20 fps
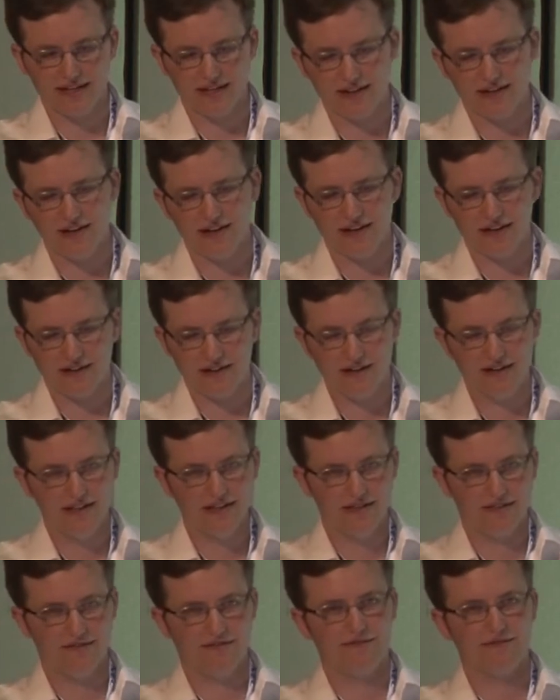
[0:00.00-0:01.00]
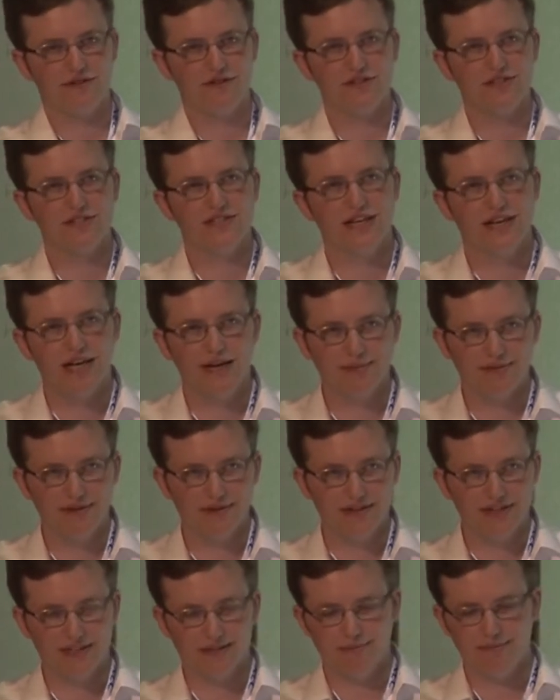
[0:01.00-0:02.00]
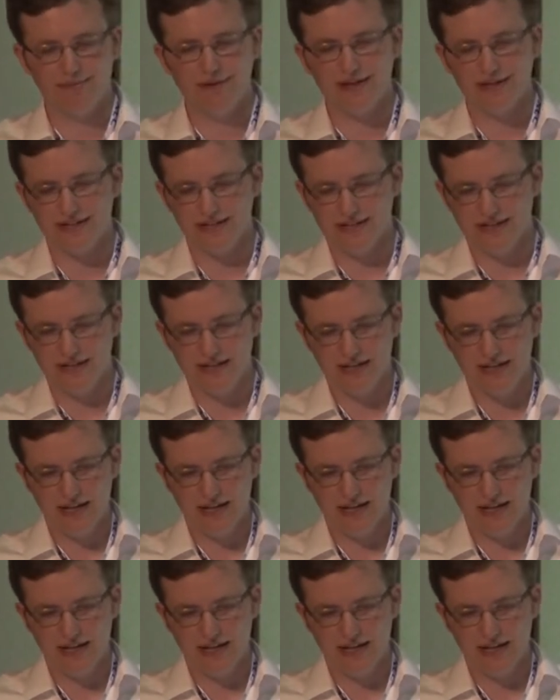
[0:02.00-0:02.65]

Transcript: a car the first time you hit the button,